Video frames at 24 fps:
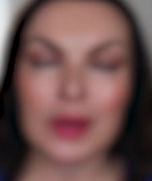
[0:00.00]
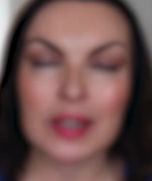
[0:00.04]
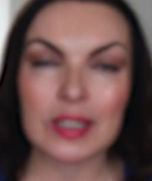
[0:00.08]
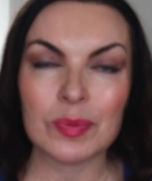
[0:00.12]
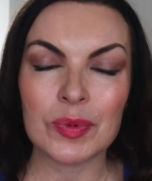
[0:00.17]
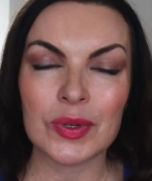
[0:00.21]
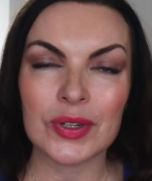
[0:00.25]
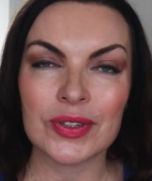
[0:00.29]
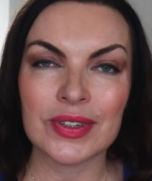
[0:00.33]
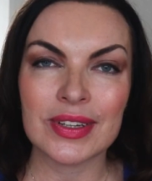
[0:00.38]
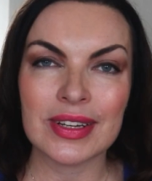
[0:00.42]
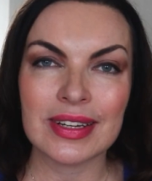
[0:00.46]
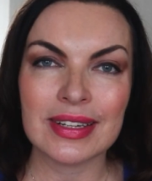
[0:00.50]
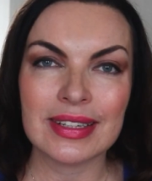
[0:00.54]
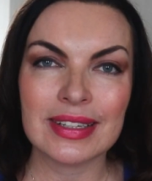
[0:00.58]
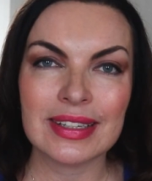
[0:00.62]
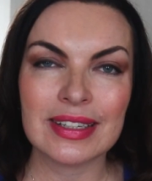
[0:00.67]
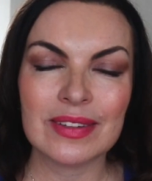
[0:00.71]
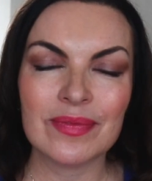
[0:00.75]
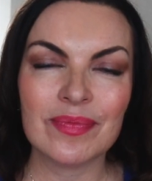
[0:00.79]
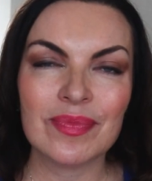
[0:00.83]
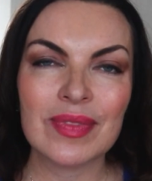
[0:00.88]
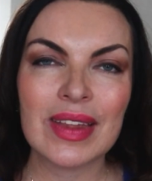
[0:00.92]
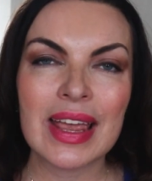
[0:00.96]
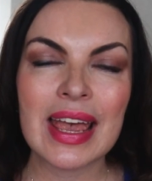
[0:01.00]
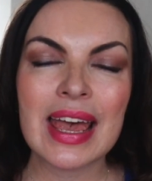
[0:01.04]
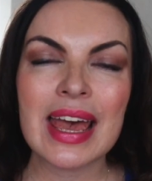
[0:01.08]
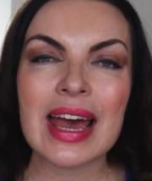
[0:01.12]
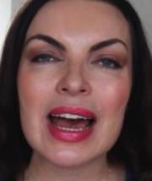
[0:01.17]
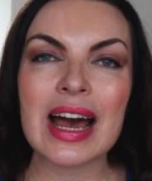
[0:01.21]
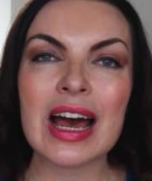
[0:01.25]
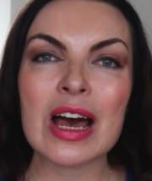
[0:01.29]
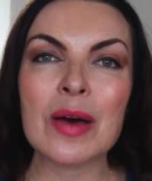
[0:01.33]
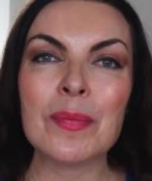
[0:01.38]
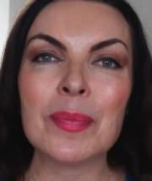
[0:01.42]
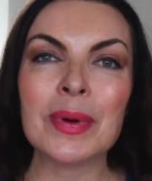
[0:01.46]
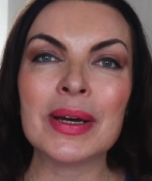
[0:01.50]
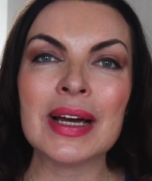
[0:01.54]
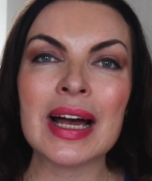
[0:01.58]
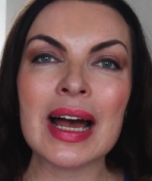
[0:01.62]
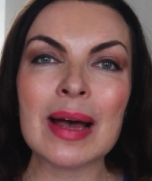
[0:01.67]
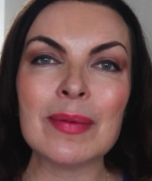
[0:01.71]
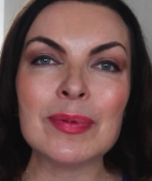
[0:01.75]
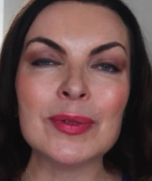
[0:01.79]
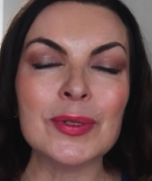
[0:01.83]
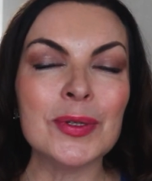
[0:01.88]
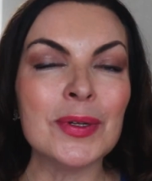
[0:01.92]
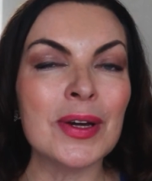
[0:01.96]
experience.
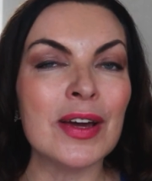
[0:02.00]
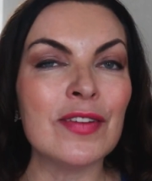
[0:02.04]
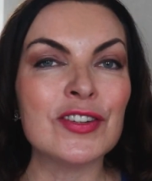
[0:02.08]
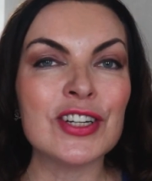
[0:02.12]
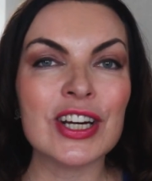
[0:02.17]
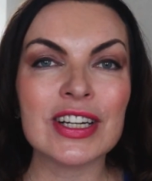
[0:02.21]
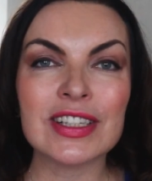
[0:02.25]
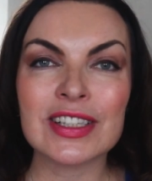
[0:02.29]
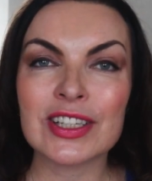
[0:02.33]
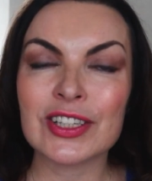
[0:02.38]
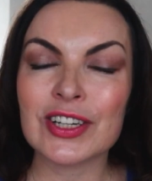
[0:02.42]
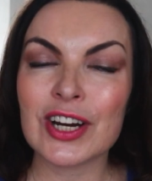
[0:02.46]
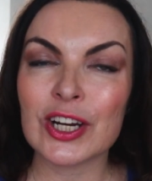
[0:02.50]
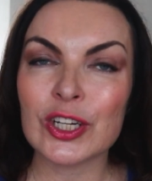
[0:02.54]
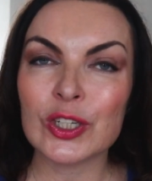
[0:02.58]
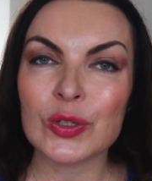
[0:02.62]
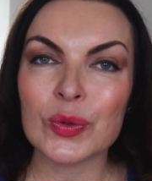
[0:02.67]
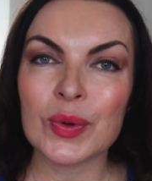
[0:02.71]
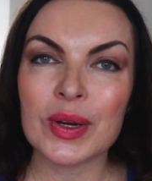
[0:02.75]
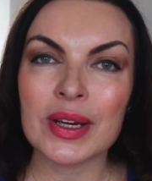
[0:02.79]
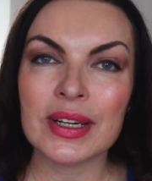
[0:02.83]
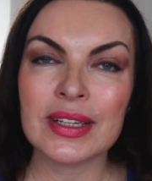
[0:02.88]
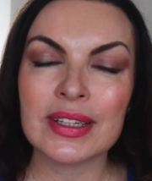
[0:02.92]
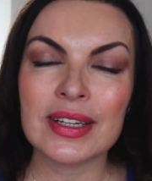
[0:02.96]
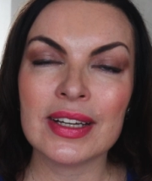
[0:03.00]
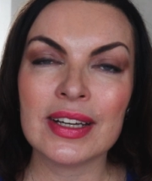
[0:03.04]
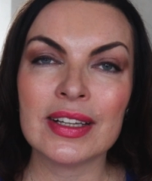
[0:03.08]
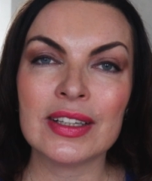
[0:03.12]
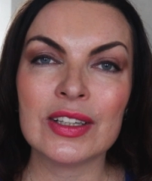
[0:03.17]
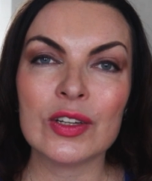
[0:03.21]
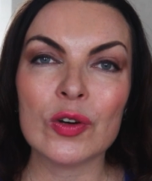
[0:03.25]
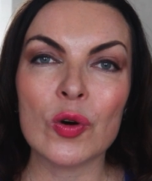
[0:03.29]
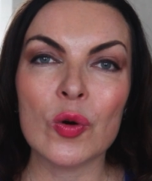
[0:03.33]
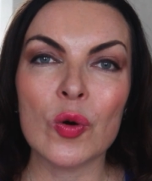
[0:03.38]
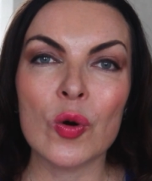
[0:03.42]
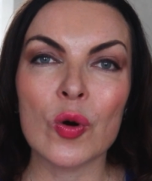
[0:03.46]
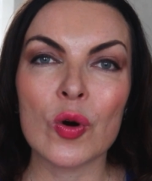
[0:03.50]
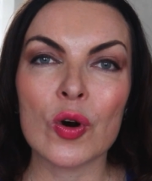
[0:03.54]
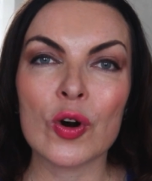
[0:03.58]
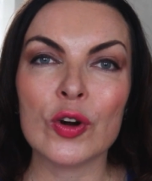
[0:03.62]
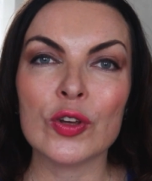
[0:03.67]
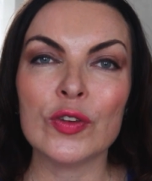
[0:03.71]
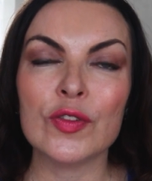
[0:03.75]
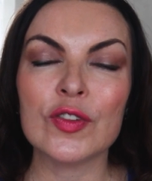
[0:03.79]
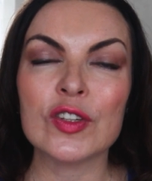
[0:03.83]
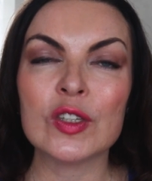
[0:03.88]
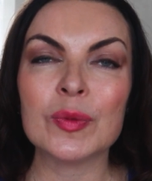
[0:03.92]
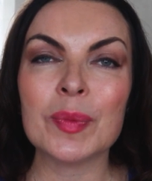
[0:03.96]
Perhaps you have just graduated or
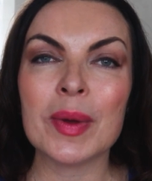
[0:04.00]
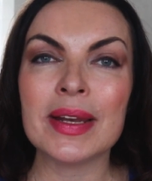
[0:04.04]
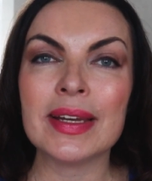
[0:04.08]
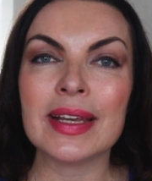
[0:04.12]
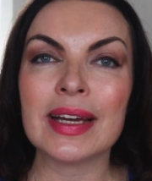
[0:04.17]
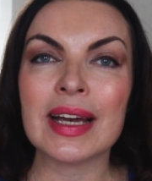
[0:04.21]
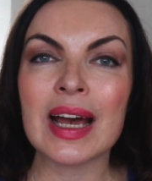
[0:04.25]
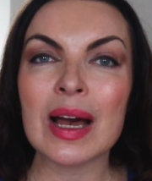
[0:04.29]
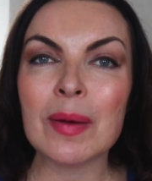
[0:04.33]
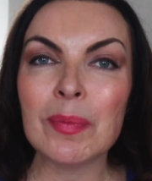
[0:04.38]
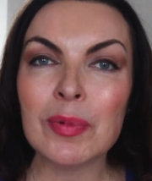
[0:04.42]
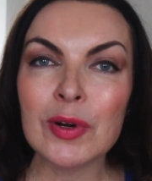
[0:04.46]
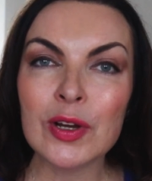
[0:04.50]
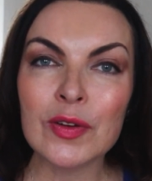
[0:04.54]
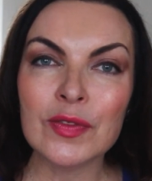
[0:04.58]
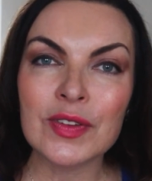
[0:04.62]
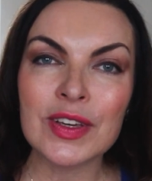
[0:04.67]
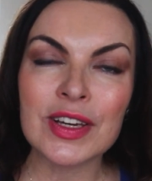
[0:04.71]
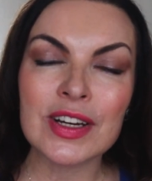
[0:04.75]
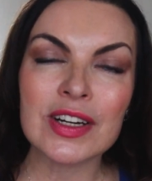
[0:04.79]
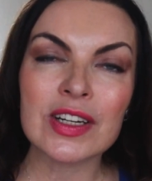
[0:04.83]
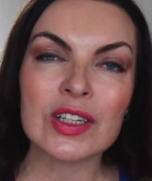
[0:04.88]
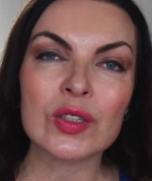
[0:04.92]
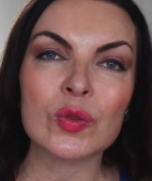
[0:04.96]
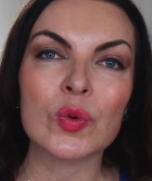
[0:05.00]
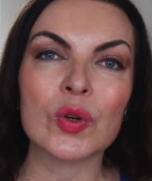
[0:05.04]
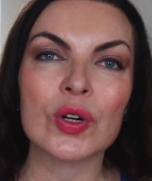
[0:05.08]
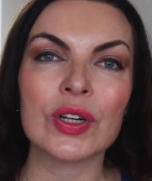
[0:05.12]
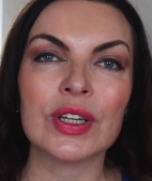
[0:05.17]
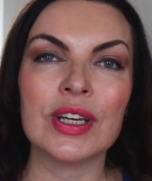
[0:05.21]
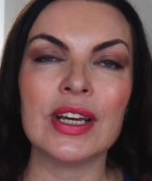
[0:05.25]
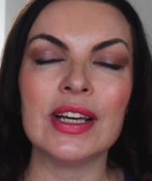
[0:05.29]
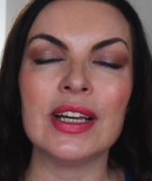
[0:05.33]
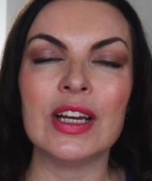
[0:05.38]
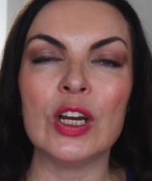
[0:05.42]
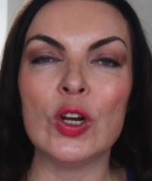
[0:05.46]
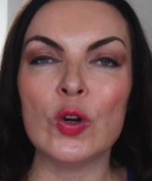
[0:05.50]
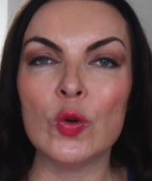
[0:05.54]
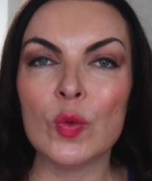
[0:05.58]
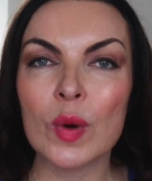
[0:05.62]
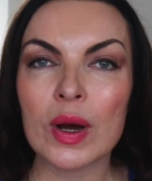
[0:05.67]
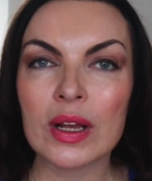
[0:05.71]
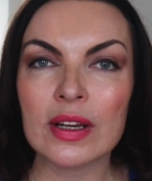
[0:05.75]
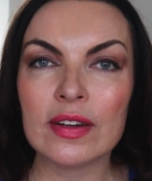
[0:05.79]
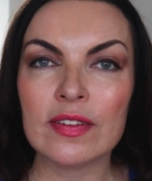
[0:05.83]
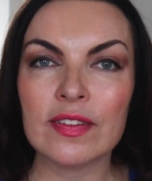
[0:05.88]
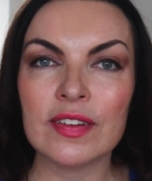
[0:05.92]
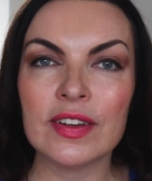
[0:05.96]
you've spent a couple of years working in
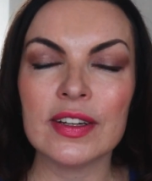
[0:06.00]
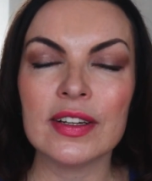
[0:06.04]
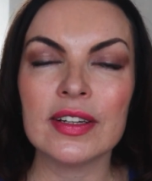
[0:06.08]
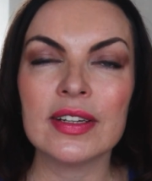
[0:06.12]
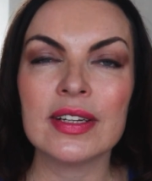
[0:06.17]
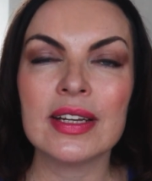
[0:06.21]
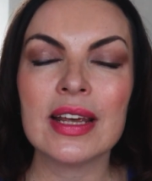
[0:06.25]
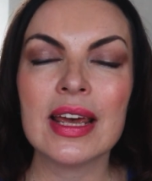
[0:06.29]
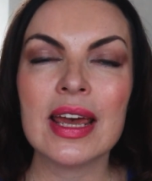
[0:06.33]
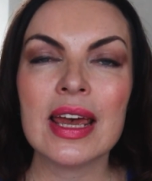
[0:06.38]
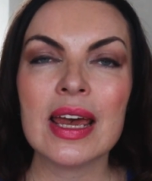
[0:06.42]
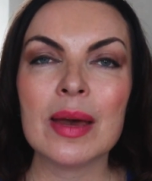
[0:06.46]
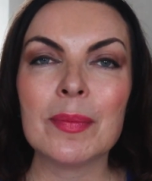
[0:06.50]
one field,